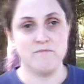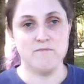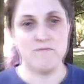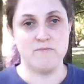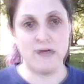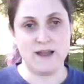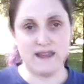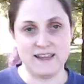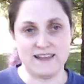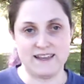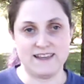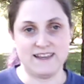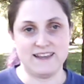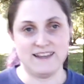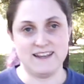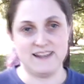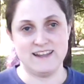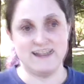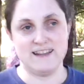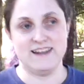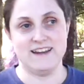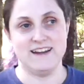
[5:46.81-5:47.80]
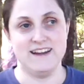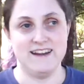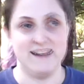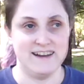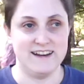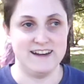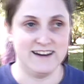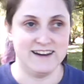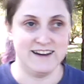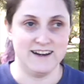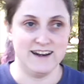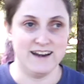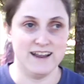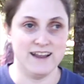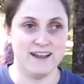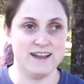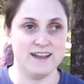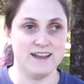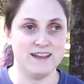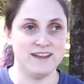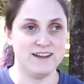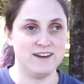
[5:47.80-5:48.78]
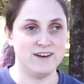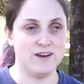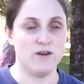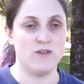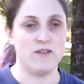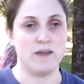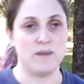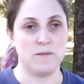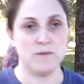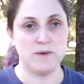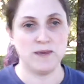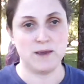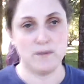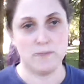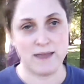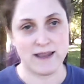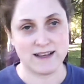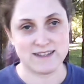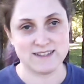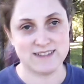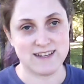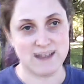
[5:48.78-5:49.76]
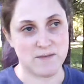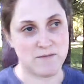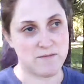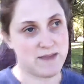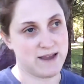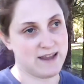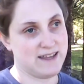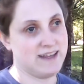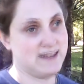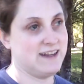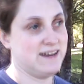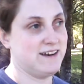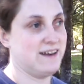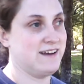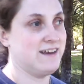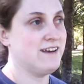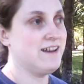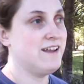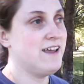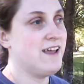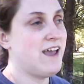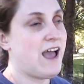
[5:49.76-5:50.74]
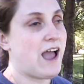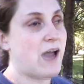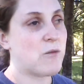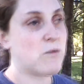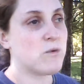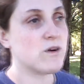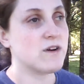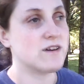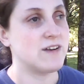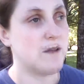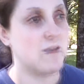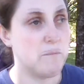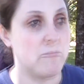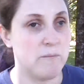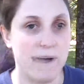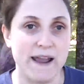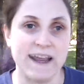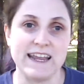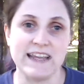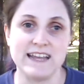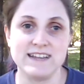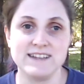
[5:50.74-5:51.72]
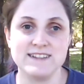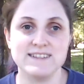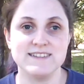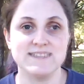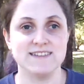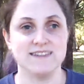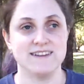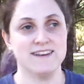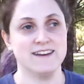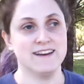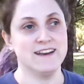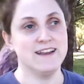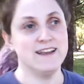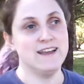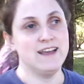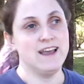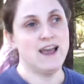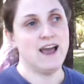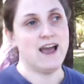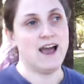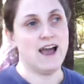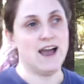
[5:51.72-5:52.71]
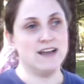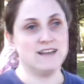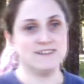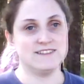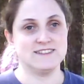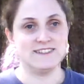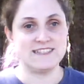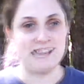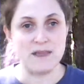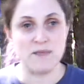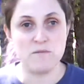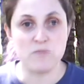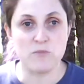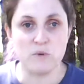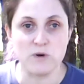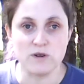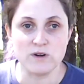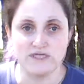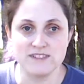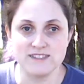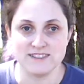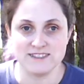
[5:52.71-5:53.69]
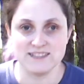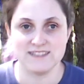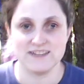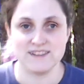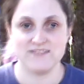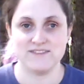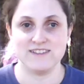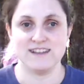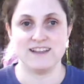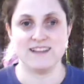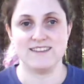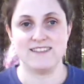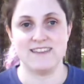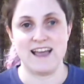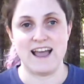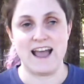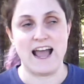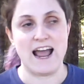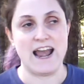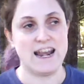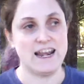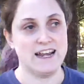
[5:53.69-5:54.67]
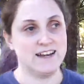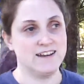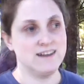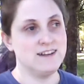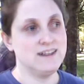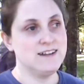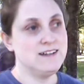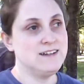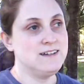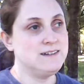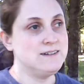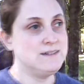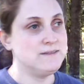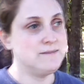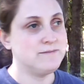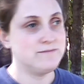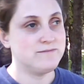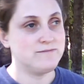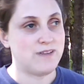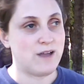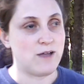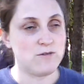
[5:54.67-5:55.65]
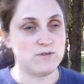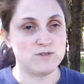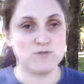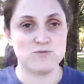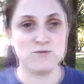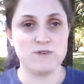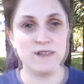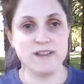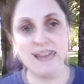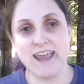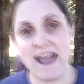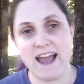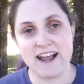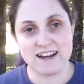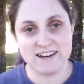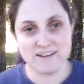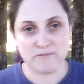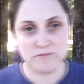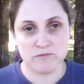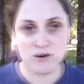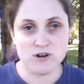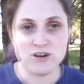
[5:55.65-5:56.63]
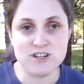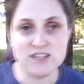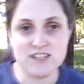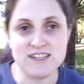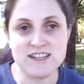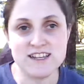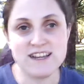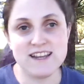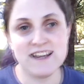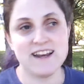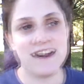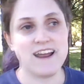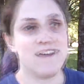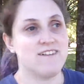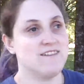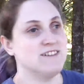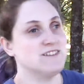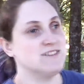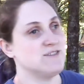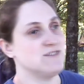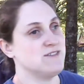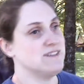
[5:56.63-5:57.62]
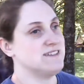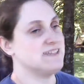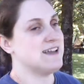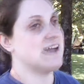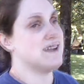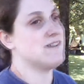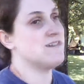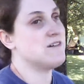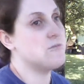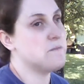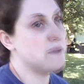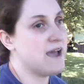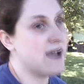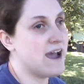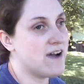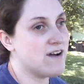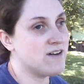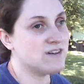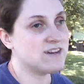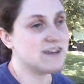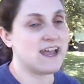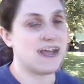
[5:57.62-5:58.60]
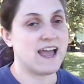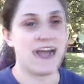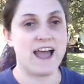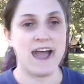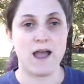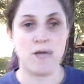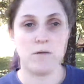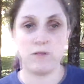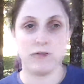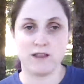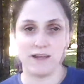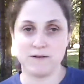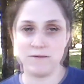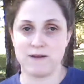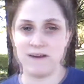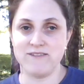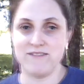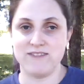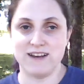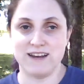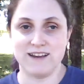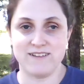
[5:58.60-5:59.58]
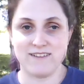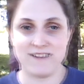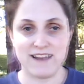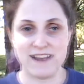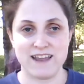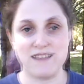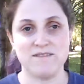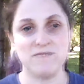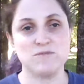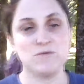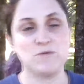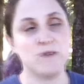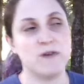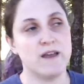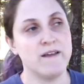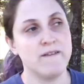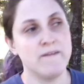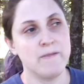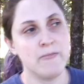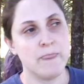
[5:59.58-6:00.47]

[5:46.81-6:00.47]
biking and like BMX type biking. I worked on bikes and uh, skateboards and stuff like that. And I was a really active person. I was always out and about. I played my video games, but